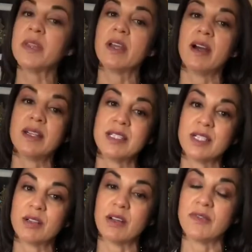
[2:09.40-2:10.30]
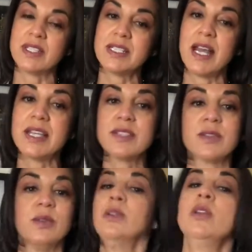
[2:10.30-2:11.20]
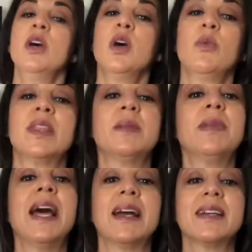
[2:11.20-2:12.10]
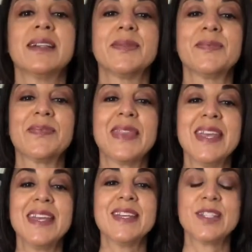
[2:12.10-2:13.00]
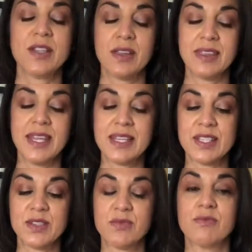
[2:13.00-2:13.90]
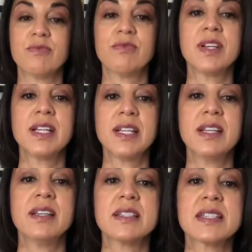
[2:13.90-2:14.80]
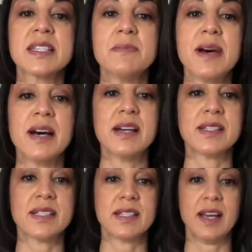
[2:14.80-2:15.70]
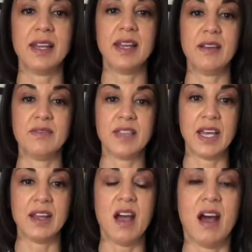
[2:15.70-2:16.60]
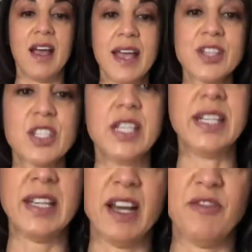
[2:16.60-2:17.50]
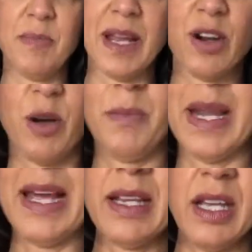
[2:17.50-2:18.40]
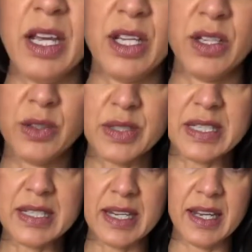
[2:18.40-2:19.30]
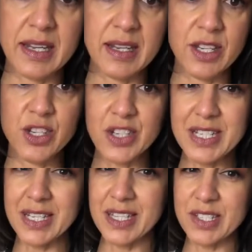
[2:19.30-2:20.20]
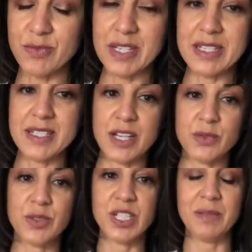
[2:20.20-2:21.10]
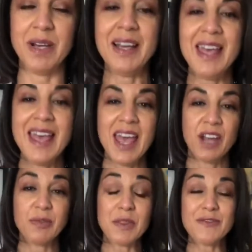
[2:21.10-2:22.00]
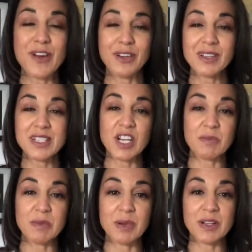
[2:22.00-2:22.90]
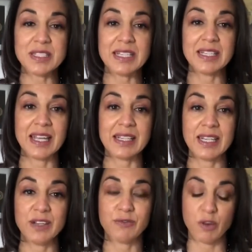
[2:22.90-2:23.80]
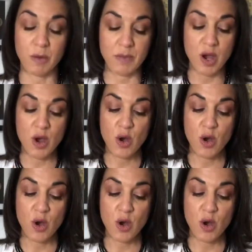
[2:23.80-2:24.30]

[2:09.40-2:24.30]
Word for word: the idea of the tassel with the black. So that's really smart. I love that. I actually love black on black. You'll see, you just get this really subtle shimmer. And from the photos that I've been posting lately from